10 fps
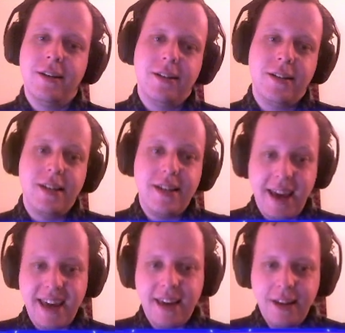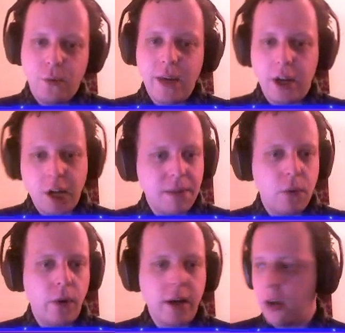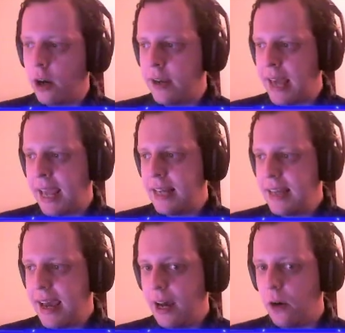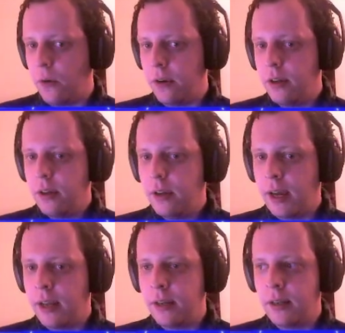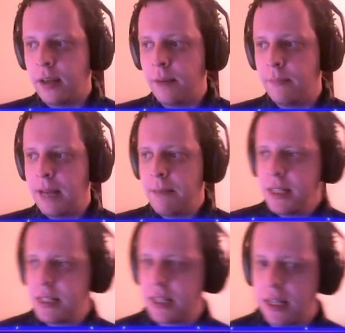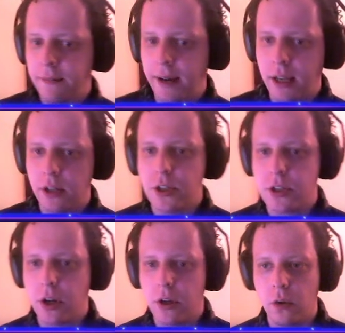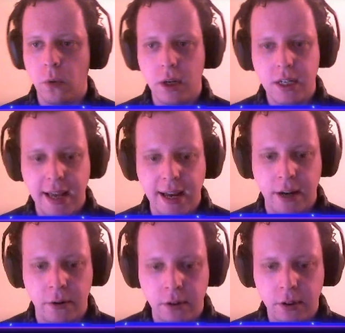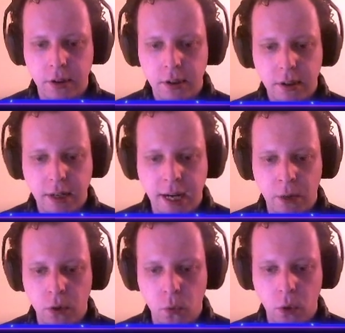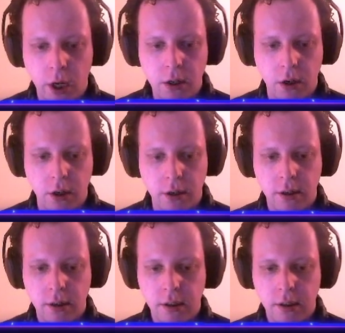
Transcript: Today, we are going to be working on a town, and let me see if I can show you what town I want to work on.